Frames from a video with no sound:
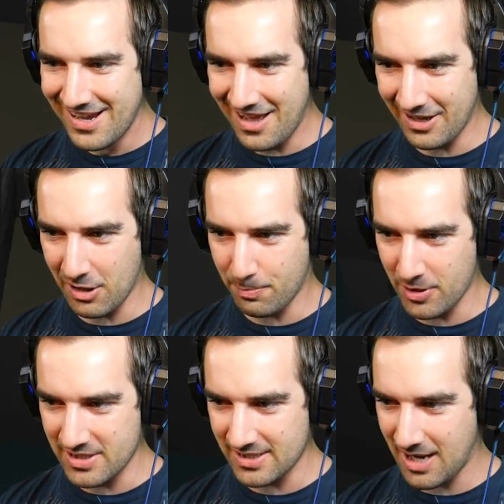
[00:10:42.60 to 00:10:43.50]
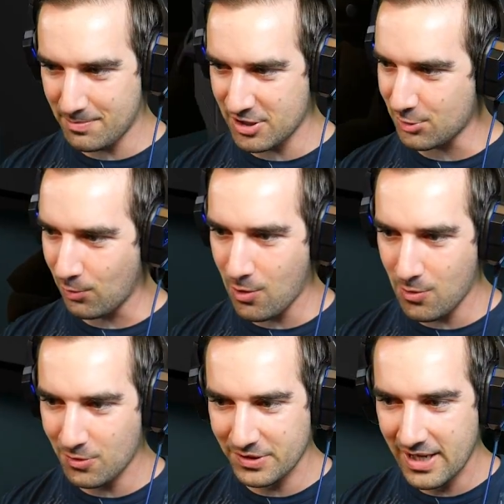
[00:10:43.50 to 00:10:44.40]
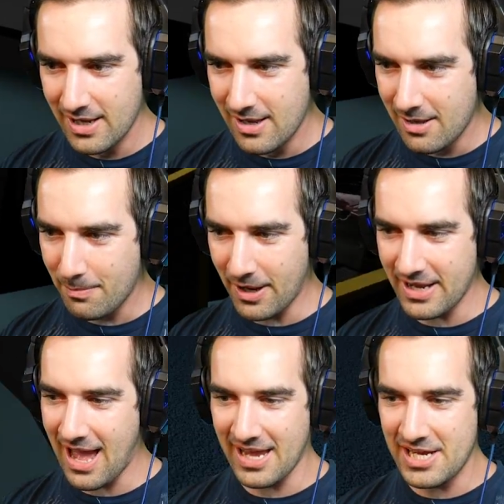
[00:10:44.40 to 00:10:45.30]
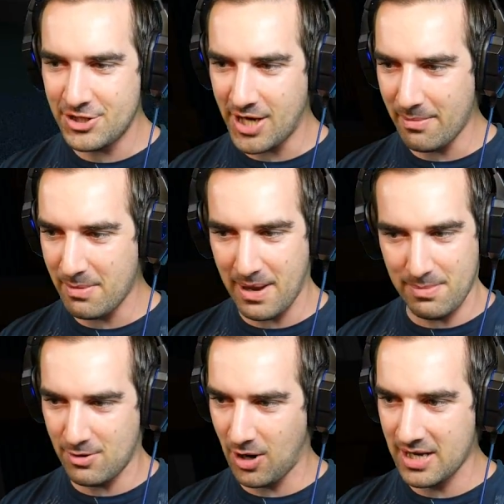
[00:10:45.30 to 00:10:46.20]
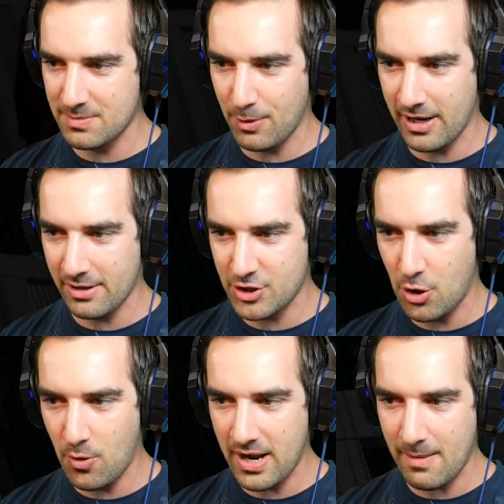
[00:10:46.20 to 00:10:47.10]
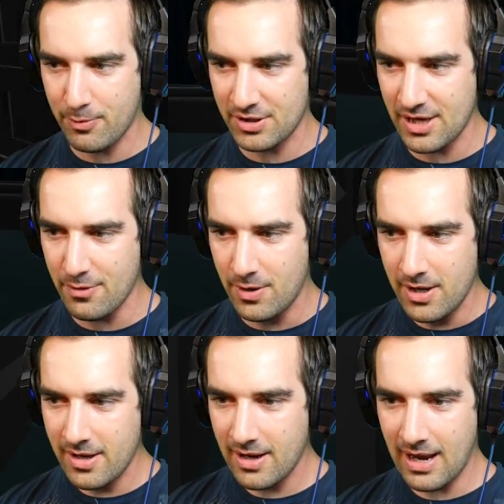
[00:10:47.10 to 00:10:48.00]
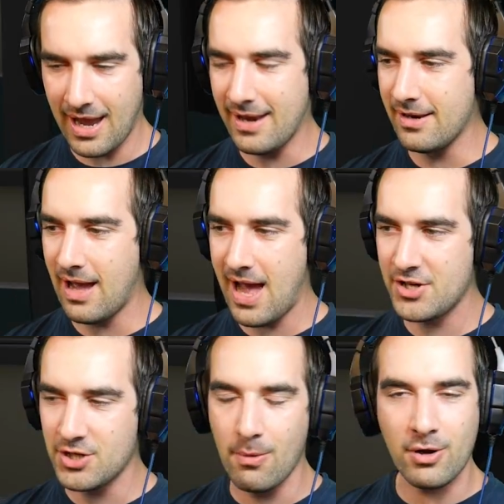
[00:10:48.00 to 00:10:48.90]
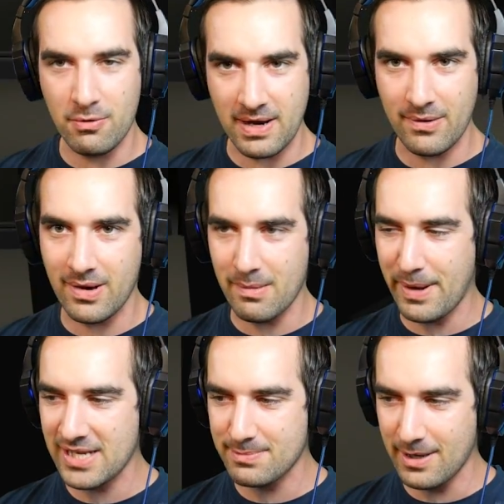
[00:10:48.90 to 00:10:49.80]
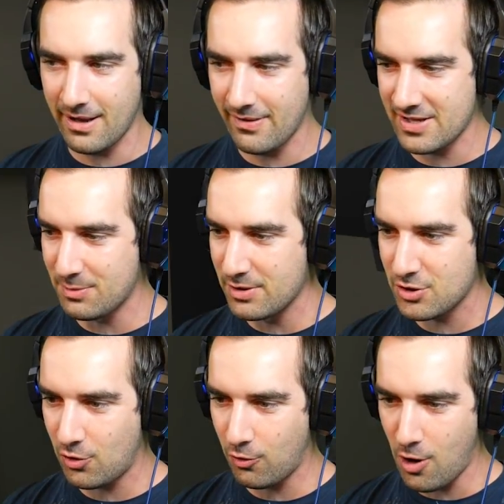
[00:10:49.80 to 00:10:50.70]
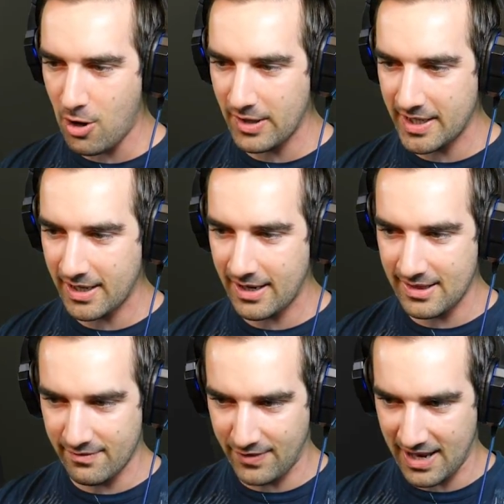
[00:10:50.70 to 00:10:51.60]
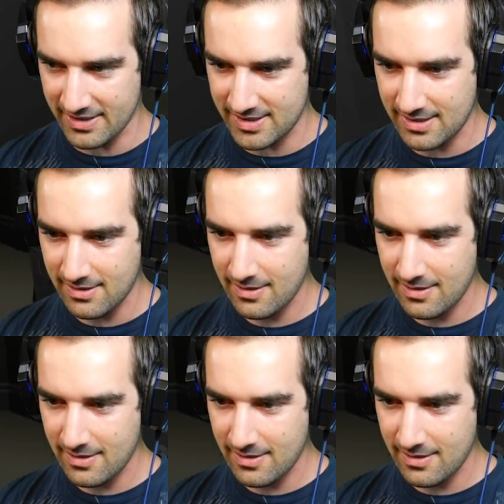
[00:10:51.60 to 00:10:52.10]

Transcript: I like how the princess cup just rolled. But yeah, each time the baby cries, bring a toy up with you and I don't go down to the basement unless one's crawling in the vent.